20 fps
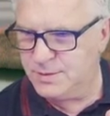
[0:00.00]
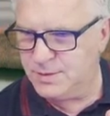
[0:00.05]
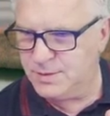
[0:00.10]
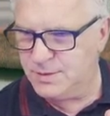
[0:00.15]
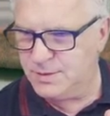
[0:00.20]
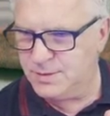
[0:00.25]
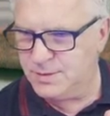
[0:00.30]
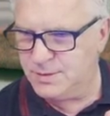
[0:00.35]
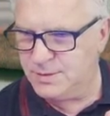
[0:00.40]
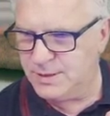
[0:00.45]

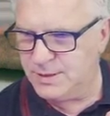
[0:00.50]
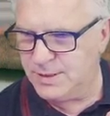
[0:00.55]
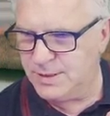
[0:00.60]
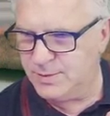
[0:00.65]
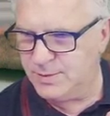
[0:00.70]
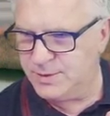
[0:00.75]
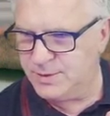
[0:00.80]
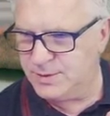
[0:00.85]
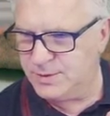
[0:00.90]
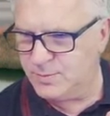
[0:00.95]
Uh,
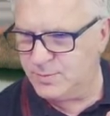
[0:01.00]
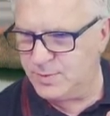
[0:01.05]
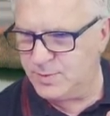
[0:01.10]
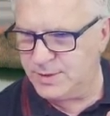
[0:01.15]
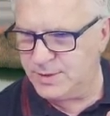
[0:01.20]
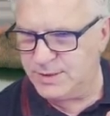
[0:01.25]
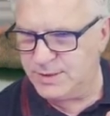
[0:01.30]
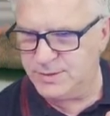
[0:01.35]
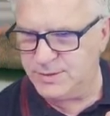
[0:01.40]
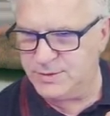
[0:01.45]
yeah, we don't
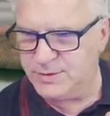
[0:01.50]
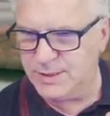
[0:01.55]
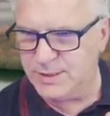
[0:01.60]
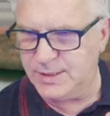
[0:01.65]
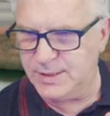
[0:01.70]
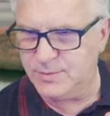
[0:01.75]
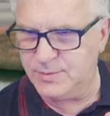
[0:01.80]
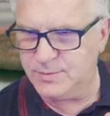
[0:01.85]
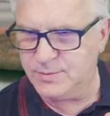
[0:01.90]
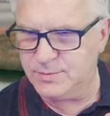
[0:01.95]
want this
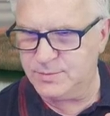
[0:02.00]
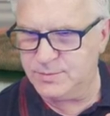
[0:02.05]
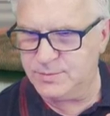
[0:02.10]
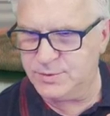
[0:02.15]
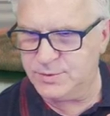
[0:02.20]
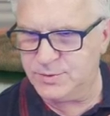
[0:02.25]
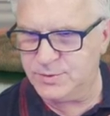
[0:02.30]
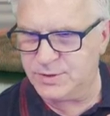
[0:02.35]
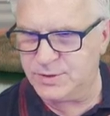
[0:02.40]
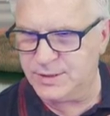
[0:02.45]
now.
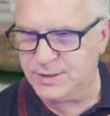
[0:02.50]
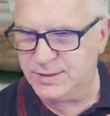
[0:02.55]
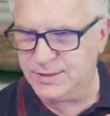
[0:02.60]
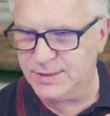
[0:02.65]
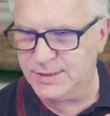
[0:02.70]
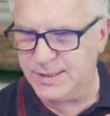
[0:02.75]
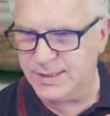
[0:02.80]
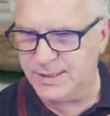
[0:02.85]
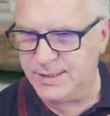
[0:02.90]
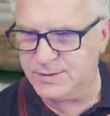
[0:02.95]
Just
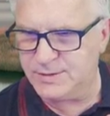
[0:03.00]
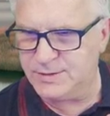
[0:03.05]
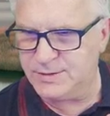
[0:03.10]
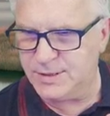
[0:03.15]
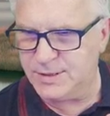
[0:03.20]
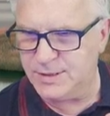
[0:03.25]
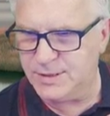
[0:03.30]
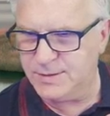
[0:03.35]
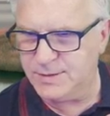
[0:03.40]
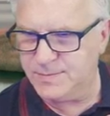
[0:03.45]
click the X
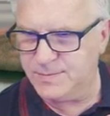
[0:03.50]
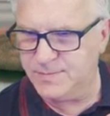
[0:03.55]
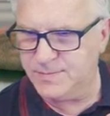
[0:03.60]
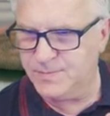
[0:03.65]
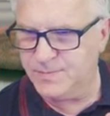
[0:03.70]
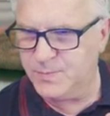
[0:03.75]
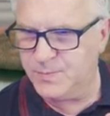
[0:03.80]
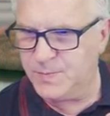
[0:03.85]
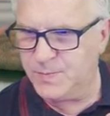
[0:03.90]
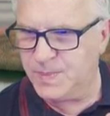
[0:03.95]
there.
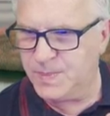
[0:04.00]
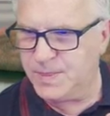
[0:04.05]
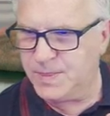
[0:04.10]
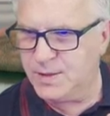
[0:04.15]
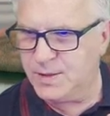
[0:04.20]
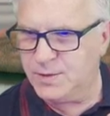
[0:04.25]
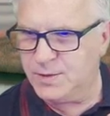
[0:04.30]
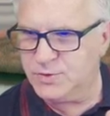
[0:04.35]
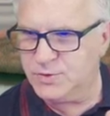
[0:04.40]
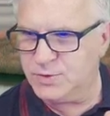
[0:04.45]

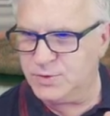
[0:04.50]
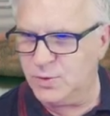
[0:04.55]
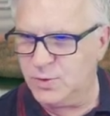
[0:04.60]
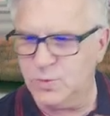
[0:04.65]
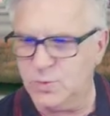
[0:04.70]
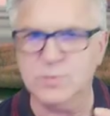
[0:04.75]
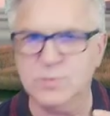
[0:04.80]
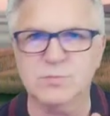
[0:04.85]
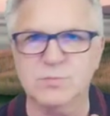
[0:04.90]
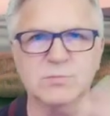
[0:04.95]

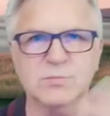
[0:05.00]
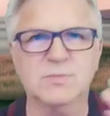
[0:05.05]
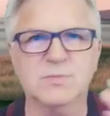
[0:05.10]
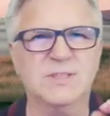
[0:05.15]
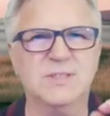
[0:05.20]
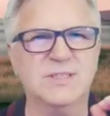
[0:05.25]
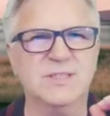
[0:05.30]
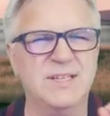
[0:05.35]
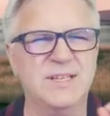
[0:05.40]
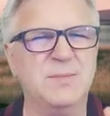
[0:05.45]
So
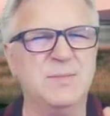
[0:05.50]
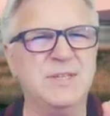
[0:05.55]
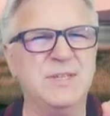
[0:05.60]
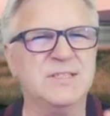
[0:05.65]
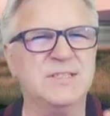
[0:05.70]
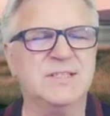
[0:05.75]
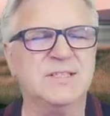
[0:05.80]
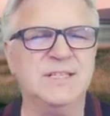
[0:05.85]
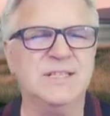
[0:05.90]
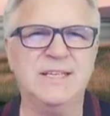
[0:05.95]
they're a
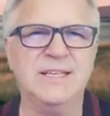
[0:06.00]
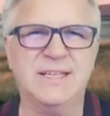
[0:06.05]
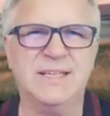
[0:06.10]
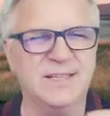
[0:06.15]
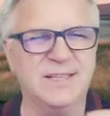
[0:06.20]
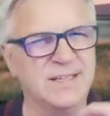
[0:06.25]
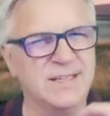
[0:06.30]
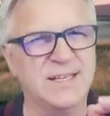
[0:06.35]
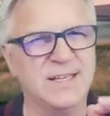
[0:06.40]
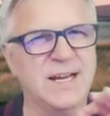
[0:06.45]
bit sneaky.
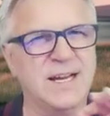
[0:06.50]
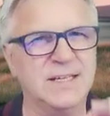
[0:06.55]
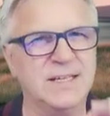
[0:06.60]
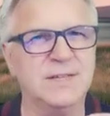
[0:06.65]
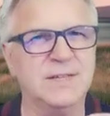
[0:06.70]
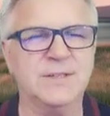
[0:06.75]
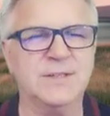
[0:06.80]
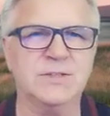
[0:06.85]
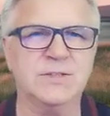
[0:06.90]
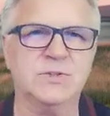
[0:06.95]
They kind of